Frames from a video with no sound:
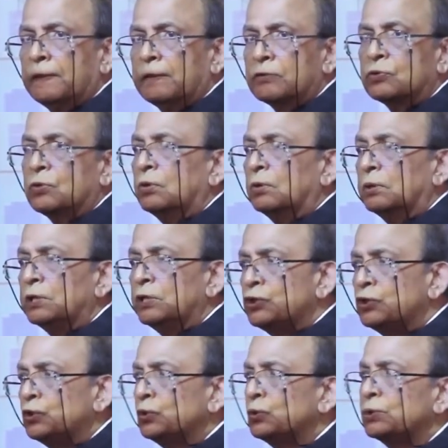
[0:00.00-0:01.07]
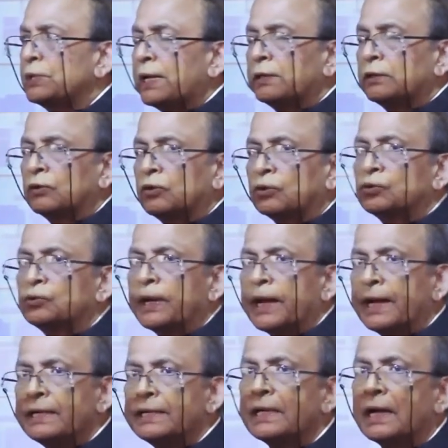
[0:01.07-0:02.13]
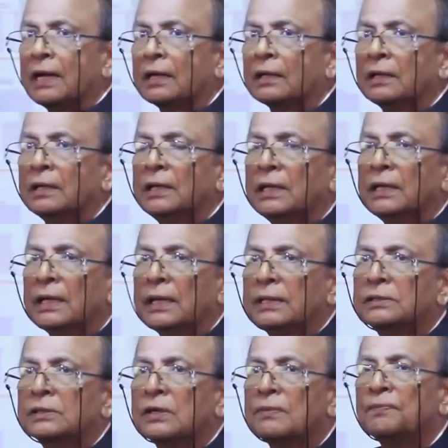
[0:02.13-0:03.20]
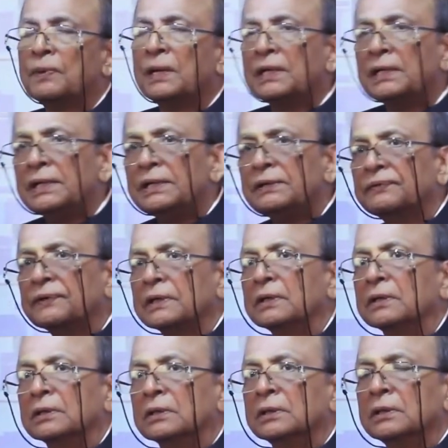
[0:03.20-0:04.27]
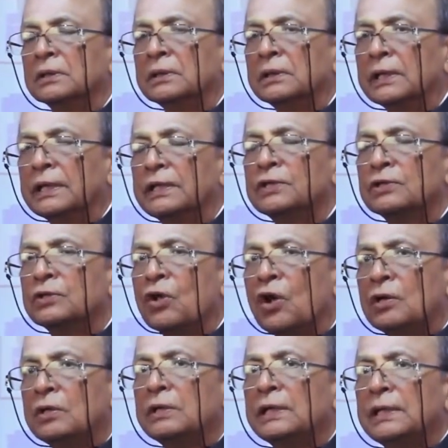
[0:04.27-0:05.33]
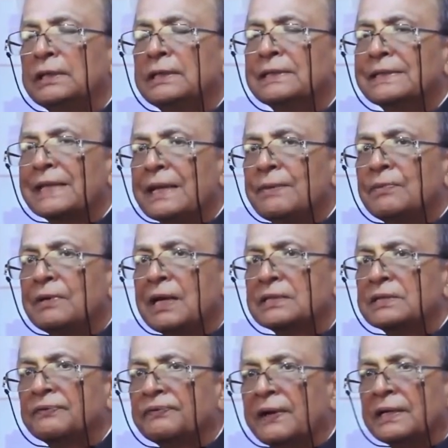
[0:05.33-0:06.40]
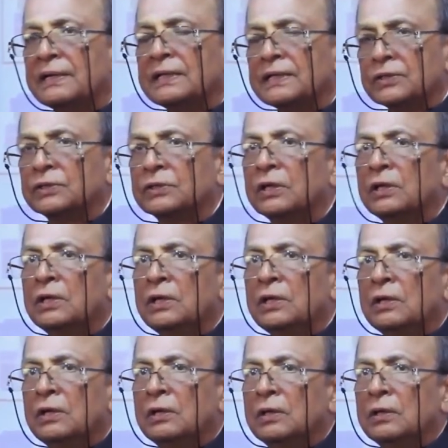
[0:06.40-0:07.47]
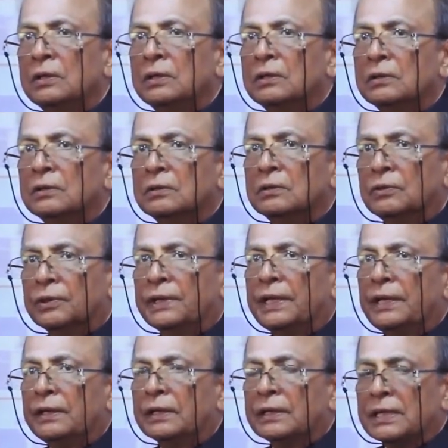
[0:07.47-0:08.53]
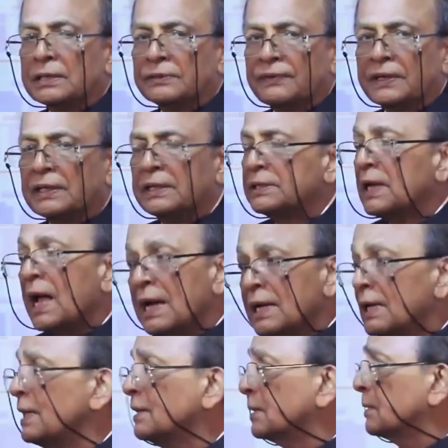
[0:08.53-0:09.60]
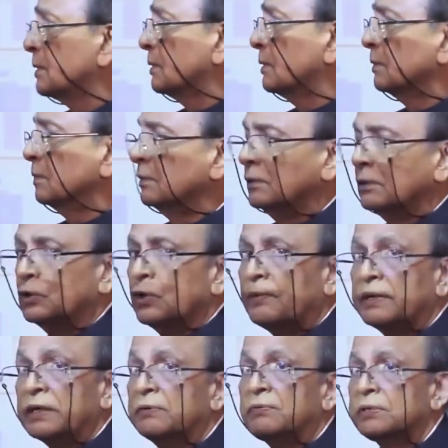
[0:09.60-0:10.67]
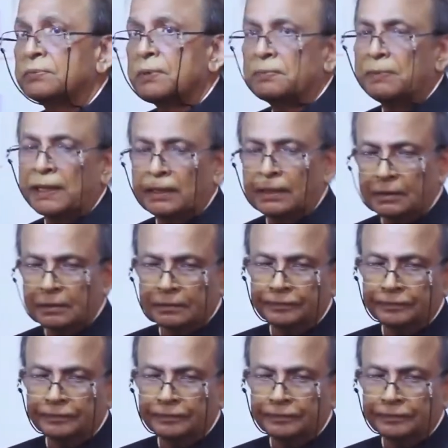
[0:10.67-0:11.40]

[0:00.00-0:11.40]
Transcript: So issues that go to ADR is completely different. It is not in the same classified list. Okay, classified list, unless you have an investment banker.